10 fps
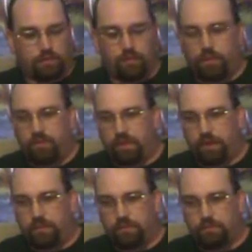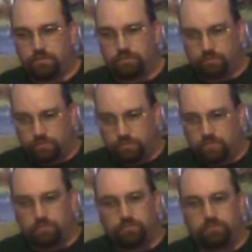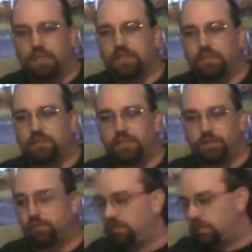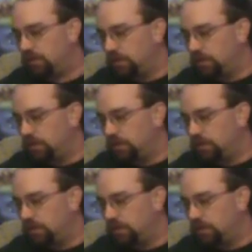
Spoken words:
we find relatively useful.